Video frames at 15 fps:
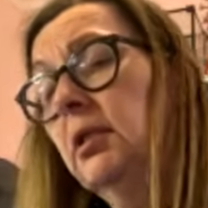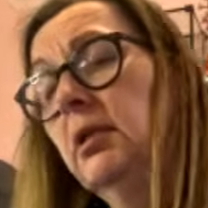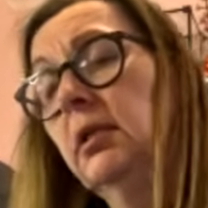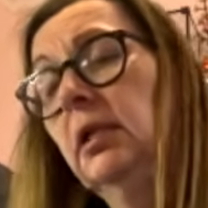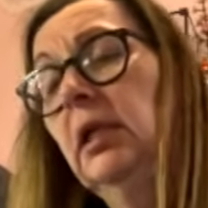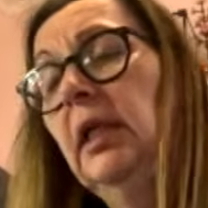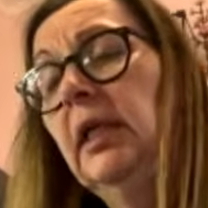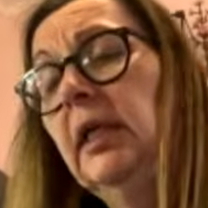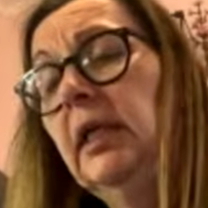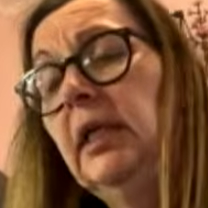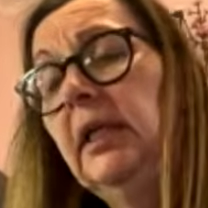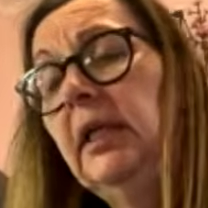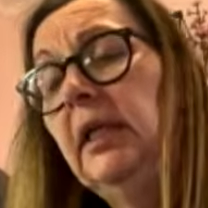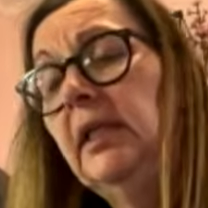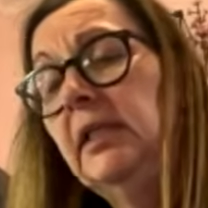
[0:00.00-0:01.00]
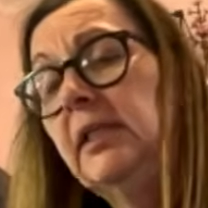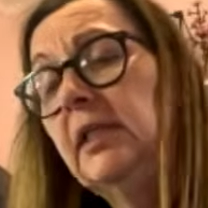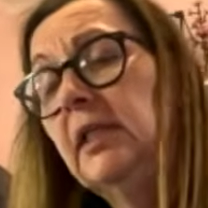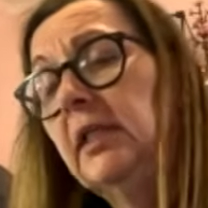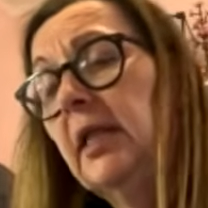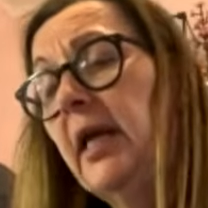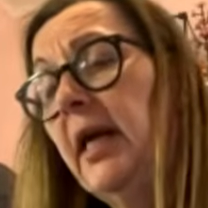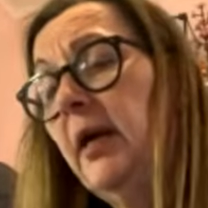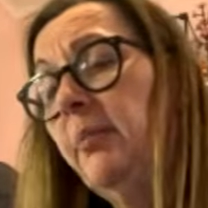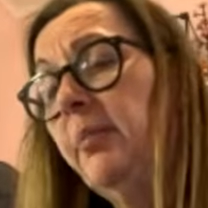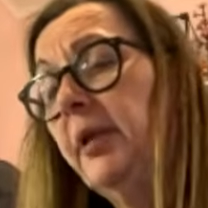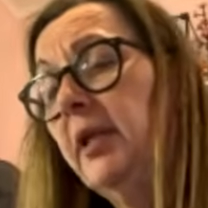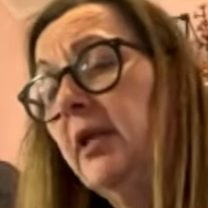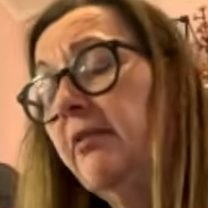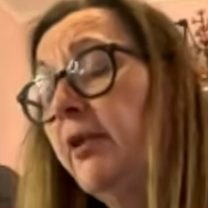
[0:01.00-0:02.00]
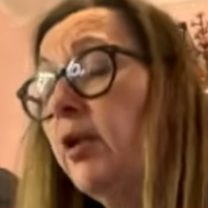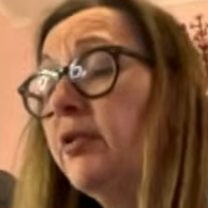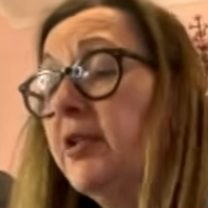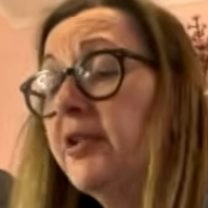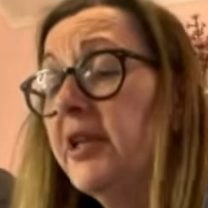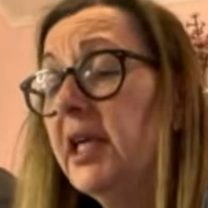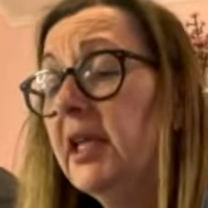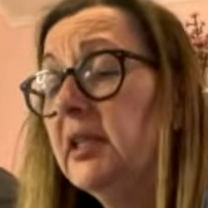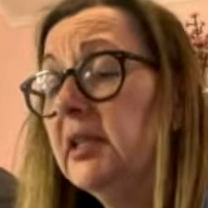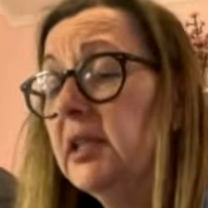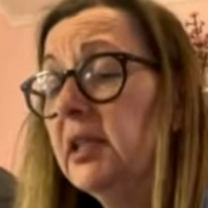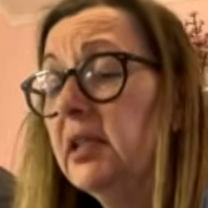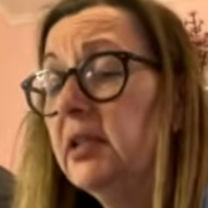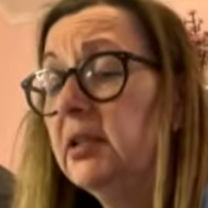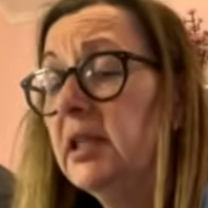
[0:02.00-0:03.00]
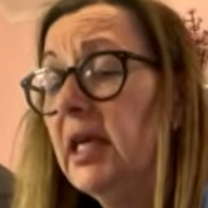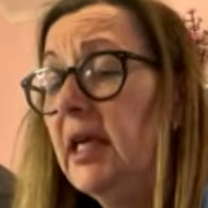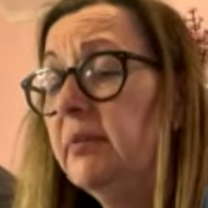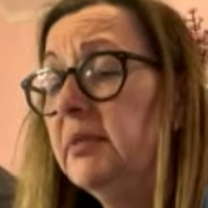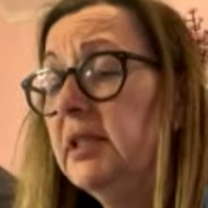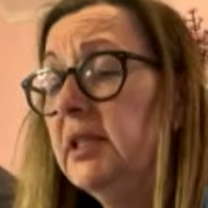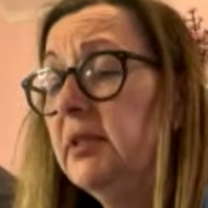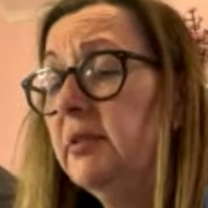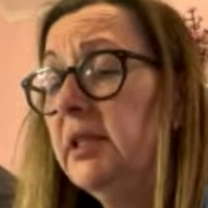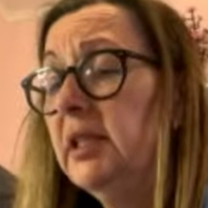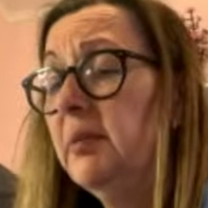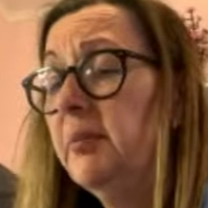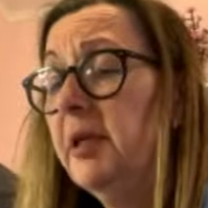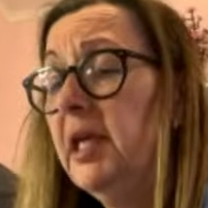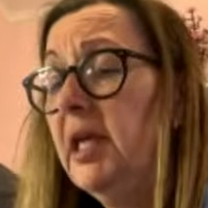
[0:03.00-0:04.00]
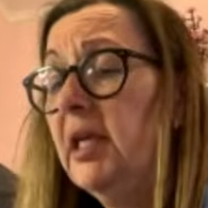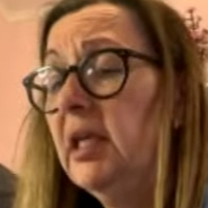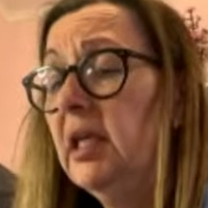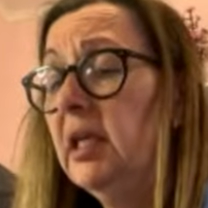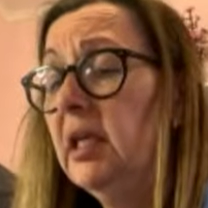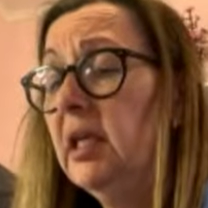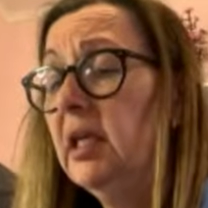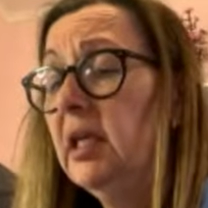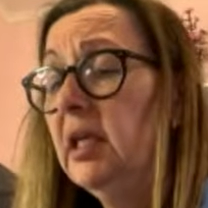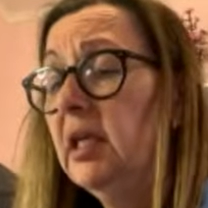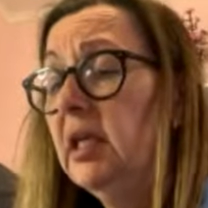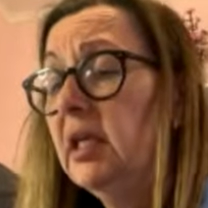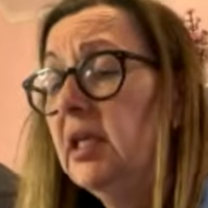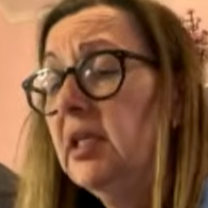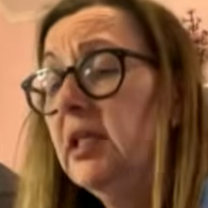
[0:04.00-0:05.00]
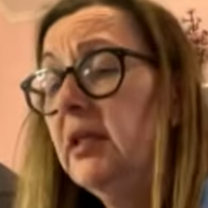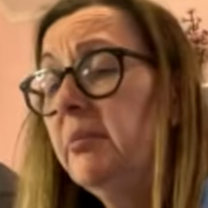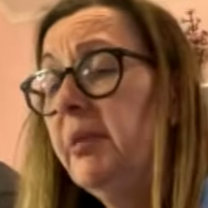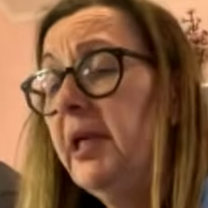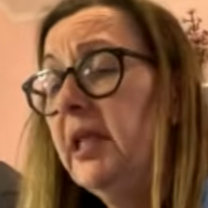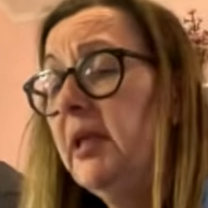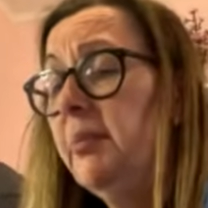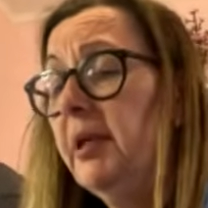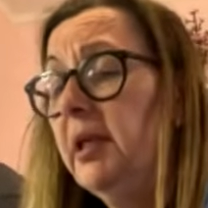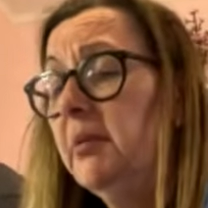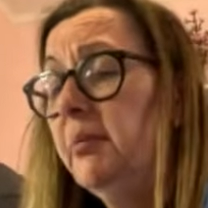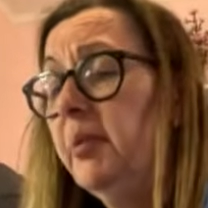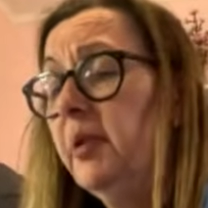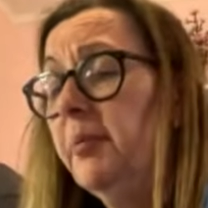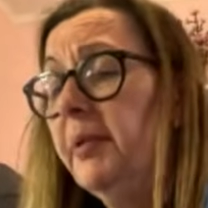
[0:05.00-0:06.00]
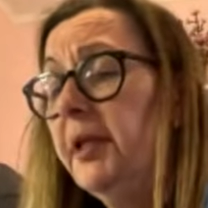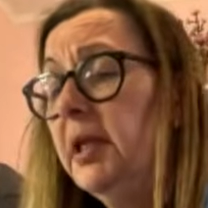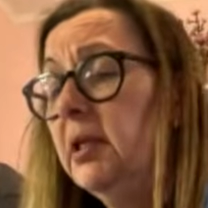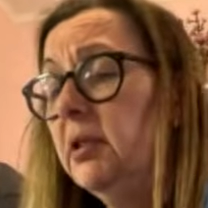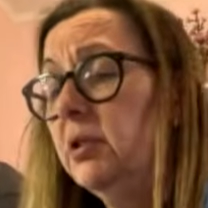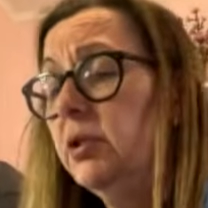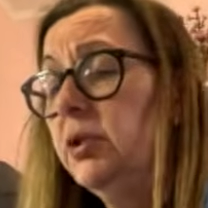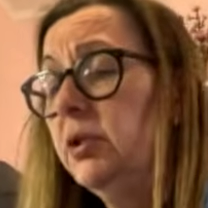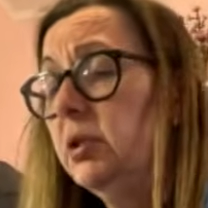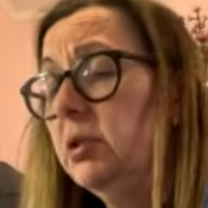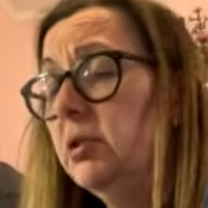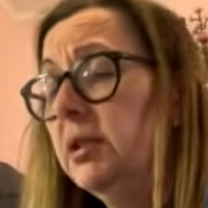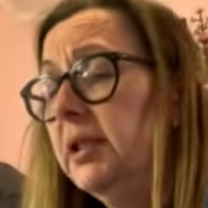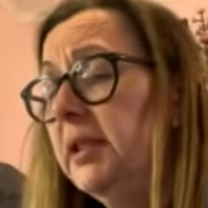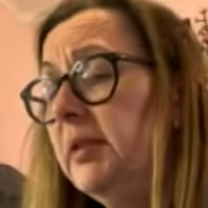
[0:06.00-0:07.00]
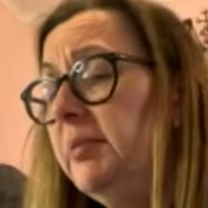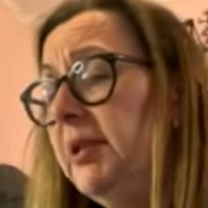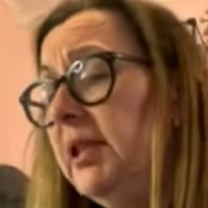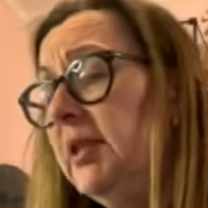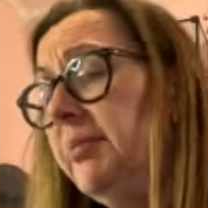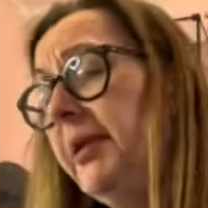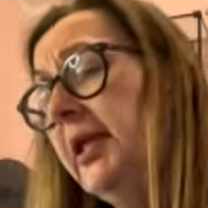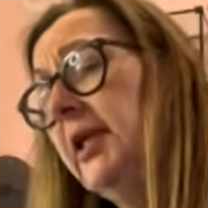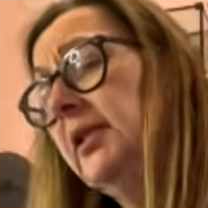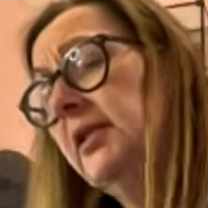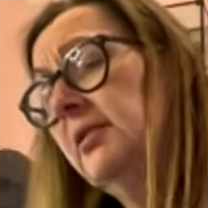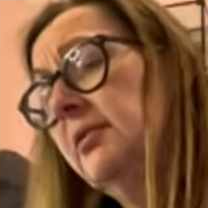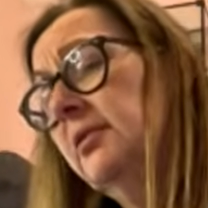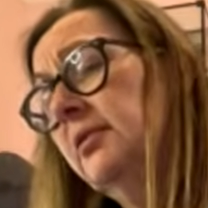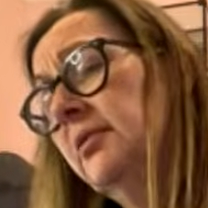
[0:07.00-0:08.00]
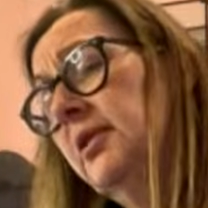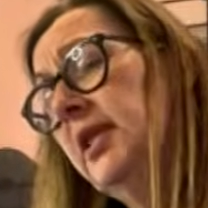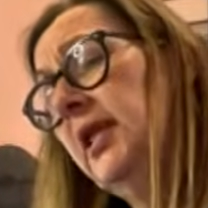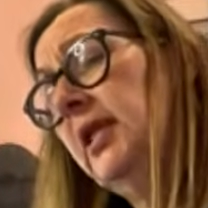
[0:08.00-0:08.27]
Luckily, it didn't happen. Of all the things that could happen to you when you're pregnant, your belly button popping out shouldn't really be the biggest thing